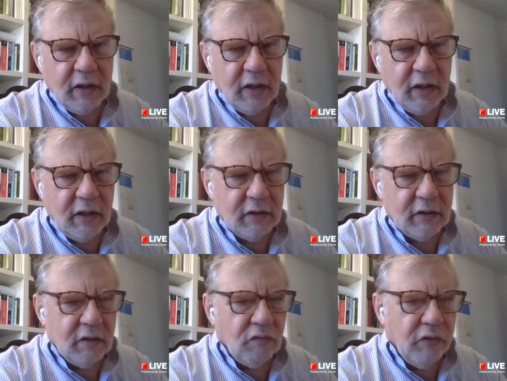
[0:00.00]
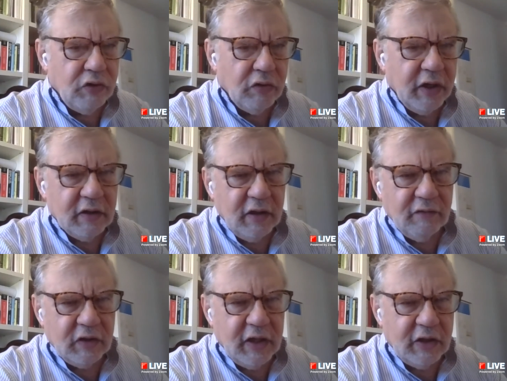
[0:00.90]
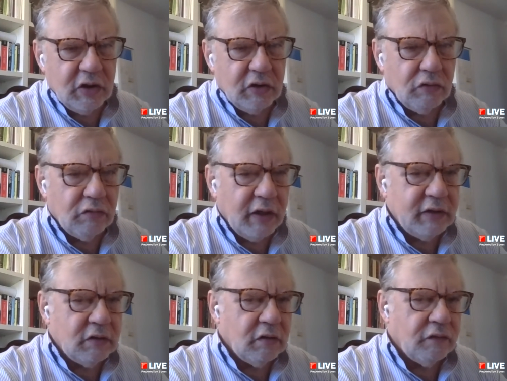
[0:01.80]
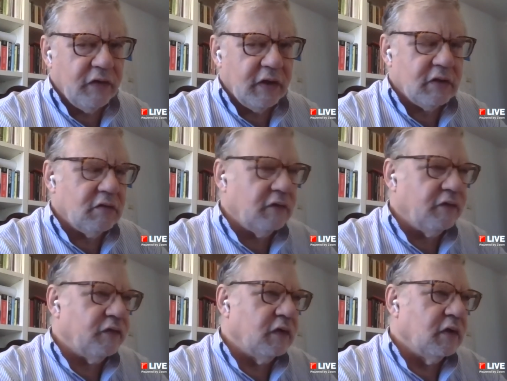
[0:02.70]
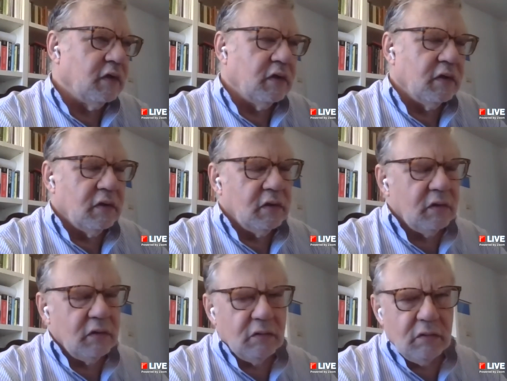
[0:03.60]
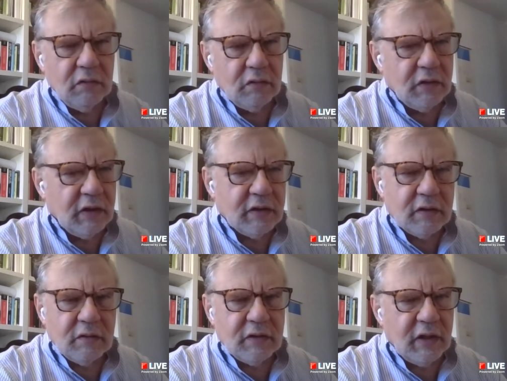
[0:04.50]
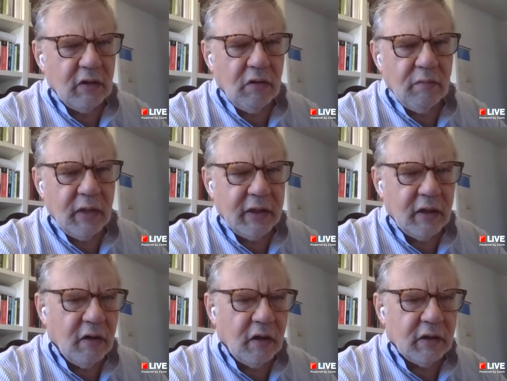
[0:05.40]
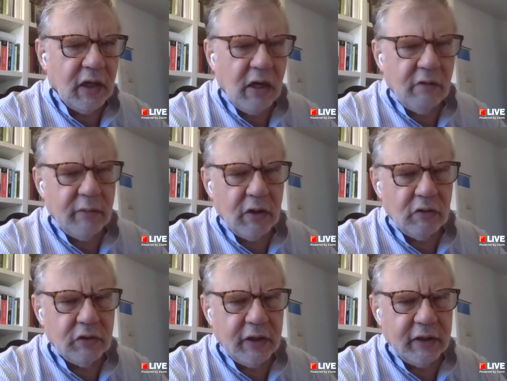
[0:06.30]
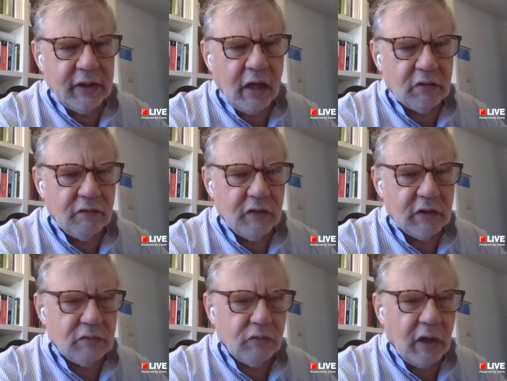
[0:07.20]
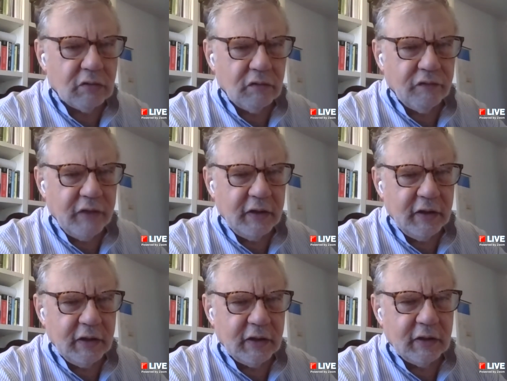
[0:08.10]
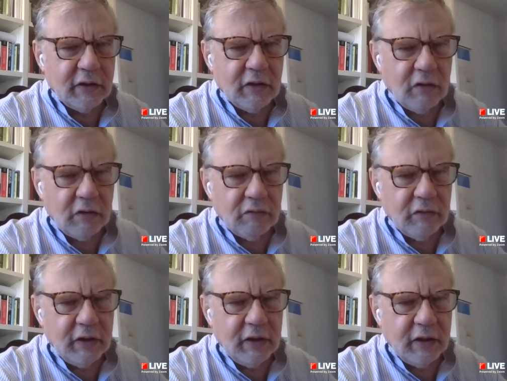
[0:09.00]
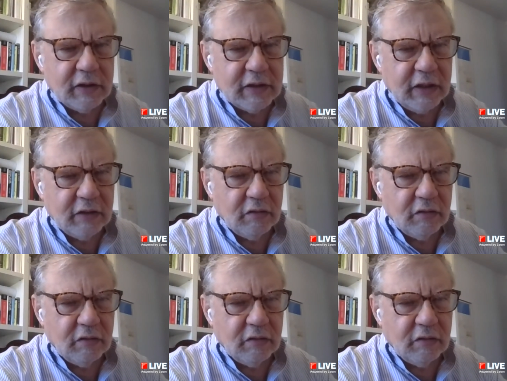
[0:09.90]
Uh, when you get an invitation to write to a Festschrift, you, you just say, "Oh my God, how am I going to get out of this without offending the honoree, etc."